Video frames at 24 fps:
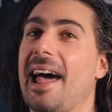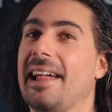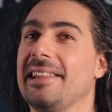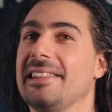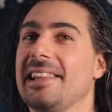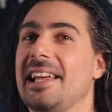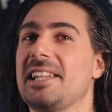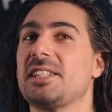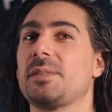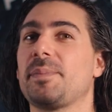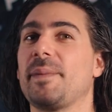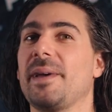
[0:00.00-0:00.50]
And
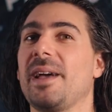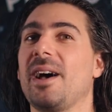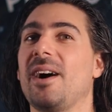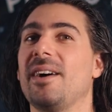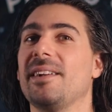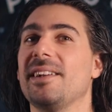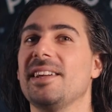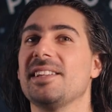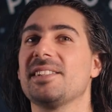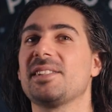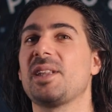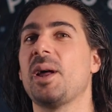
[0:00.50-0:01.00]
let's be
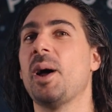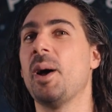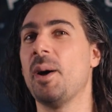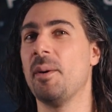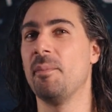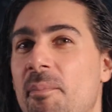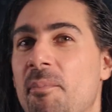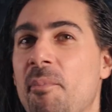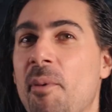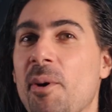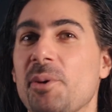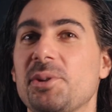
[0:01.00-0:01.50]
honest,
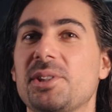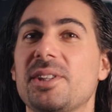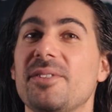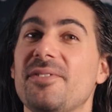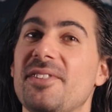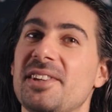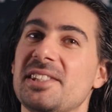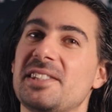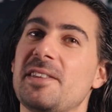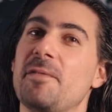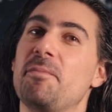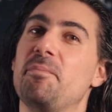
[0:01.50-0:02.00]
most of
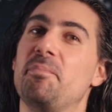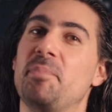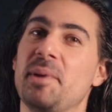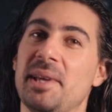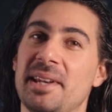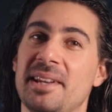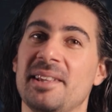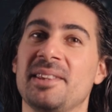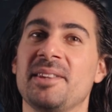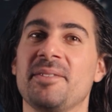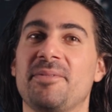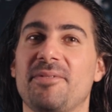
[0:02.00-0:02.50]
us have
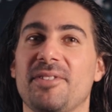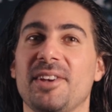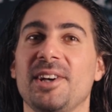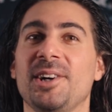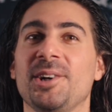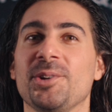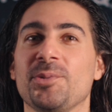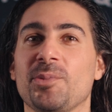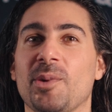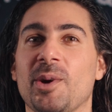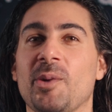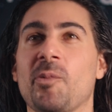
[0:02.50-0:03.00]
been in the
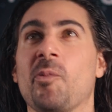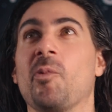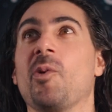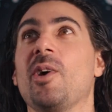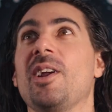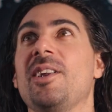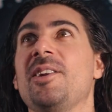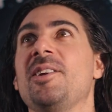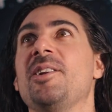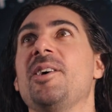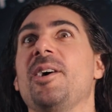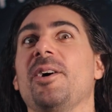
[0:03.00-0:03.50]
field when
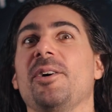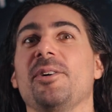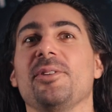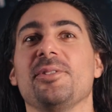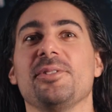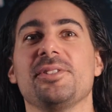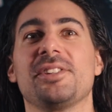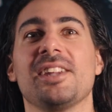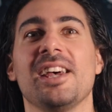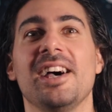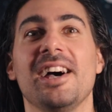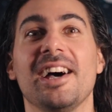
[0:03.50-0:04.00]

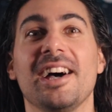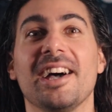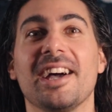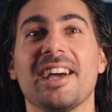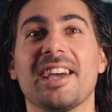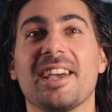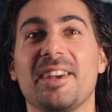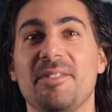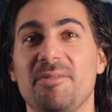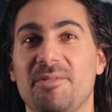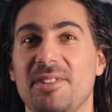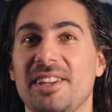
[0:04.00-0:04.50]
Windows
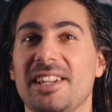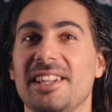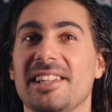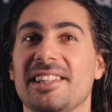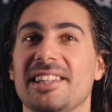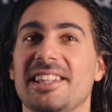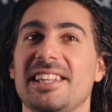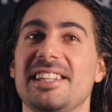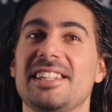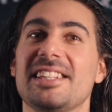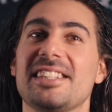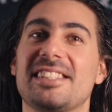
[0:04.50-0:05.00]

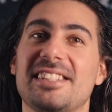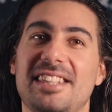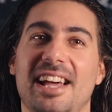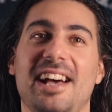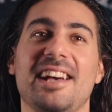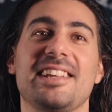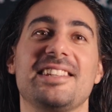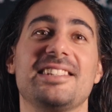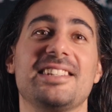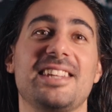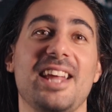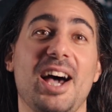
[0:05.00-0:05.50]
conveniently
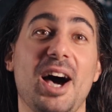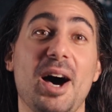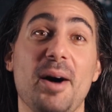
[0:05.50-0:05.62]
decides to